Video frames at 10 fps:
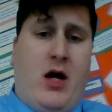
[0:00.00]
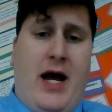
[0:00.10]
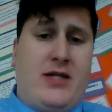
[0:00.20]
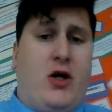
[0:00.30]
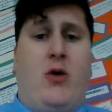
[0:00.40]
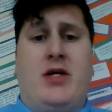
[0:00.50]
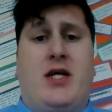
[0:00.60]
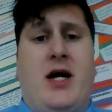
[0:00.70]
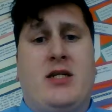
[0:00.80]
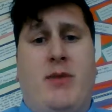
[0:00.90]
As always,
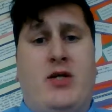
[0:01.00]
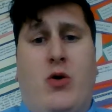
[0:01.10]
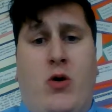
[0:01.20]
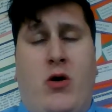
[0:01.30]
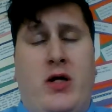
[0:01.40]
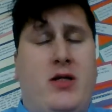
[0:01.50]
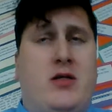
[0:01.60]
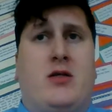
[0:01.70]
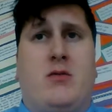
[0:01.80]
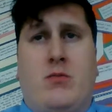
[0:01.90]
guys, my door
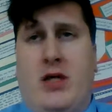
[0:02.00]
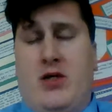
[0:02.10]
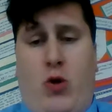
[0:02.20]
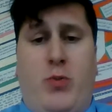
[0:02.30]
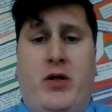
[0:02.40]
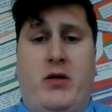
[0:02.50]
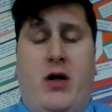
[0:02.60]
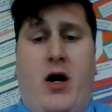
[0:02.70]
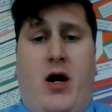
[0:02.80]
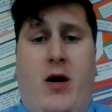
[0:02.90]
is is open.
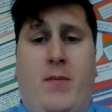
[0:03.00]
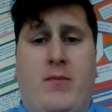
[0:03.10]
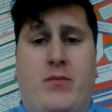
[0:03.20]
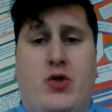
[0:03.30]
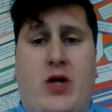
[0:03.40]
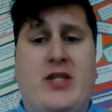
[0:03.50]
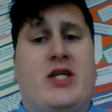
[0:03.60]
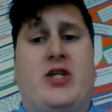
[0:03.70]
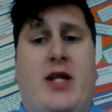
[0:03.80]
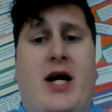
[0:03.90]
Um,
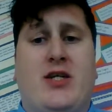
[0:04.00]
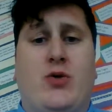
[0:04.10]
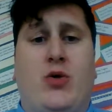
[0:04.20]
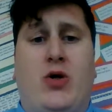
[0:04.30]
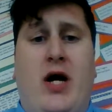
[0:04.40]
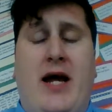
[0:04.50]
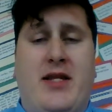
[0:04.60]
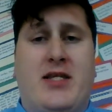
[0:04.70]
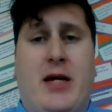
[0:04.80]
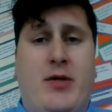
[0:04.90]
transition to the high school and
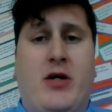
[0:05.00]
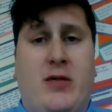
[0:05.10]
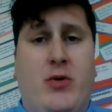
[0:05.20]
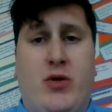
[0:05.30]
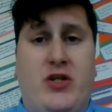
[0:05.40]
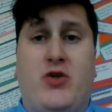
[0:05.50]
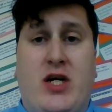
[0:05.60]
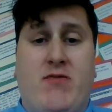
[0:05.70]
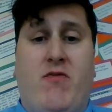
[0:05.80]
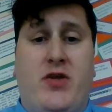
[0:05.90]
this time of year can be really
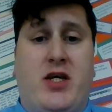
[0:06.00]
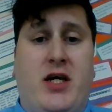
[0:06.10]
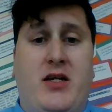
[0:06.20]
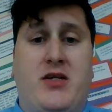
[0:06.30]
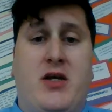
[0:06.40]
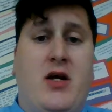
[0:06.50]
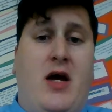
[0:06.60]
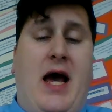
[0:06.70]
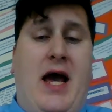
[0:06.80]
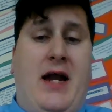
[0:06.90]
stressful for the kids
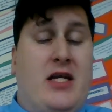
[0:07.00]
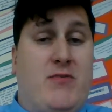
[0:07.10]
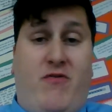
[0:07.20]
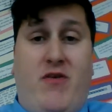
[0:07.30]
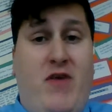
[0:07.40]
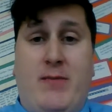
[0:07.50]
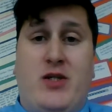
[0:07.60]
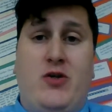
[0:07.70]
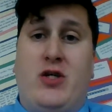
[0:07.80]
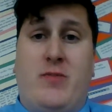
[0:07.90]
and for the
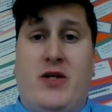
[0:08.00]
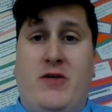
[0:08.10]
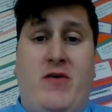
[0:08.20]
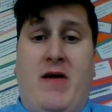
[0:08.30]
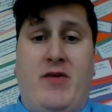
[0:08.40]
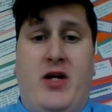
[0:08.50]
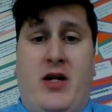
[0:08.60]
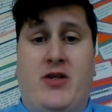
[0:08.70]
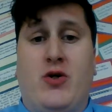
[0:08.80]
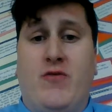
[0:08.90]
families too, especially if you've never
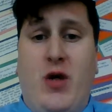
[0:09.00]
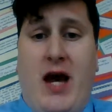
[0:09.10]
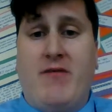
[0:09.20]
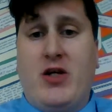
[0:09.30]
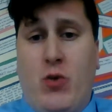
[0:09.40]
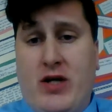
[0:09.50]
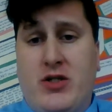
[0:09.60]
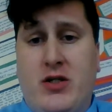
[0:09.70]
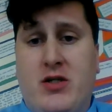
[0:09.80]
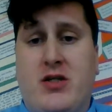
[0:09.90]
done it. So if you have any
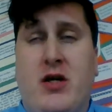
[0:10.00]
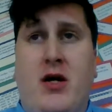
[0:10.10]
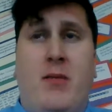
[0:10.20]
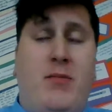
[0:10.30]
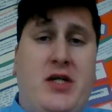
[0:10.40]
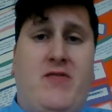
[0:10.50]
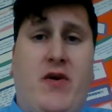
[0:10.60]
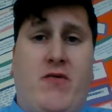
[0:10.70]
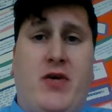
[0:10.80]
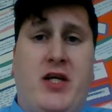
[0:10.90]
questions, please
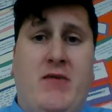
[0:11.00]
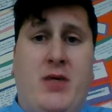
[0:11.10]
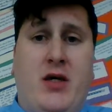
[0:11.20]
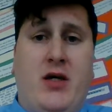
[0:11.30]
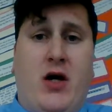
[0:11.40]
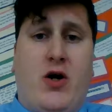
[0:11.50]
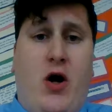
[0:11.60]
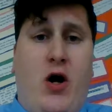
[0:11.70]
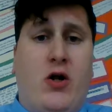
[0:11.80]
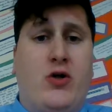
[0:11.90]
feel free to give me a
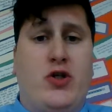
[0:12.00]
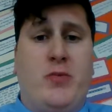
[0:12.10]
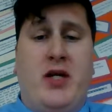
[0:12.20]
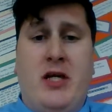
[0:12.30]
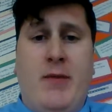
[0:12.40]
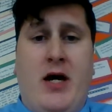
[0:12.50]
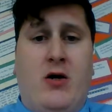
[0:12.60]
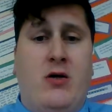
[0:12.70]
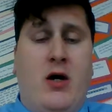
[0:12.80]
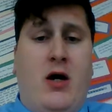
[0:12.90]
call or shoot me an
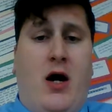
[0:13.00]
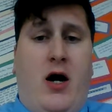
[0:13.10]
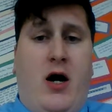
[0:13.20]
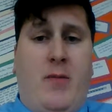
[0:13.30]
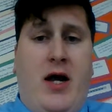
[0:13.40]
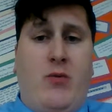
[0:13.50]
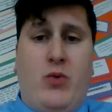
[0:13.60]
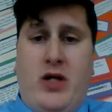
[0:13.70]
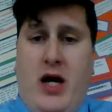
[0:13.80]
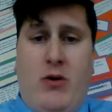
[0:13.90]
email. Um, and
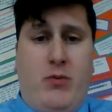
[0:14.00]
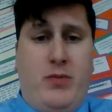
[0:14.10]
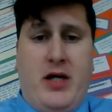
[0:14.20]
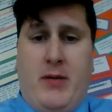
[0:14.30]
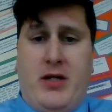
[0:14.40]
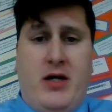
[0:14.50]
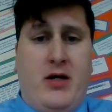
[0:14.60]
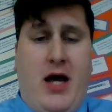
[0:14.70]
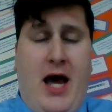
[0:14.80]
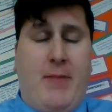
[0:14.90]
we, I will be to,
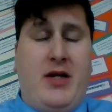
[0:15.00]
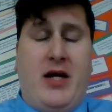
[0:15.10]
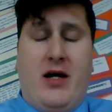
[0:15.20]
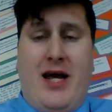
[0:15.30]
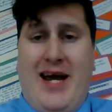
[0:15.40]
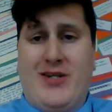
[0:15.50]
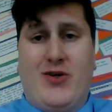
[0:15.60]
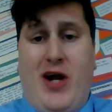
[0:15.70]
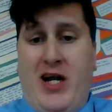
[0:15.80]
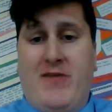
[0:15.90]
happy to
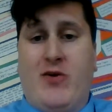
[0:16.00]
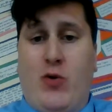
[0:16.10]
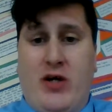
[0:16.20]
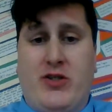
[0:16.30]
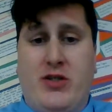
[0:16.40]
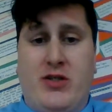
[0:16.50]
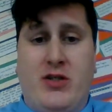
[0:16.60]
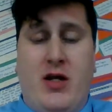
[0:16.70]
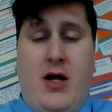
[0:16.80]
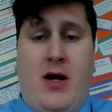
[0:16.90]
answer any of your
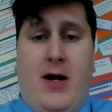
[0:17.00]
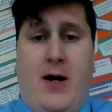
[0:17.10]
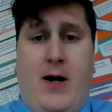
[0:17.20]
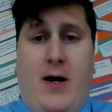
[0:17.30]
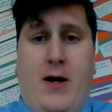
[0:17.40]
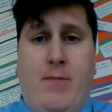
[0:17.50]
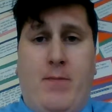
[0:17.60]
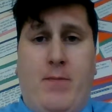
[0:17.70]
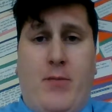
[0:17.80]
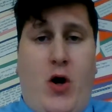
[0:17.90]
questions.
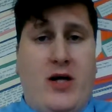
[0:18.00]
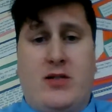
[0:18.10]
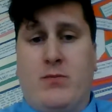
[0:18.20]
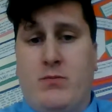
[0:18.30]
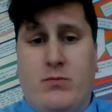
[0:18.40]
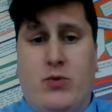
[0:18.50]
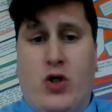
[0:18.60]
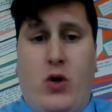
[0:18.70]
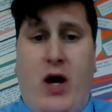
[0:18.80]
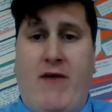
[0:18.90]
Um, awesome.
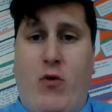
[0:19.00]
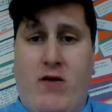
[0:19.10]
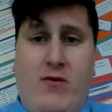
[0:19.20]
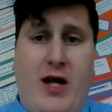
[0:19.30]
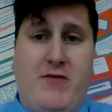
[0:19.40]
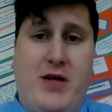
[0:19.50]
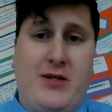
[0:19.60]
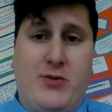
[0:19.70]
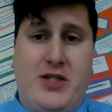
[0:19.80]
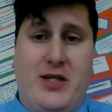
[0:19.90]
So have a wonderful life,
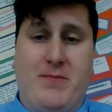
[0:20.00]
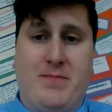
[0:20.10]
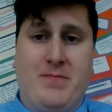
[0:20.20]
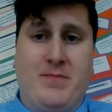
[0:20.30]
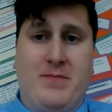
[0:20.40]
guys. We'll see you.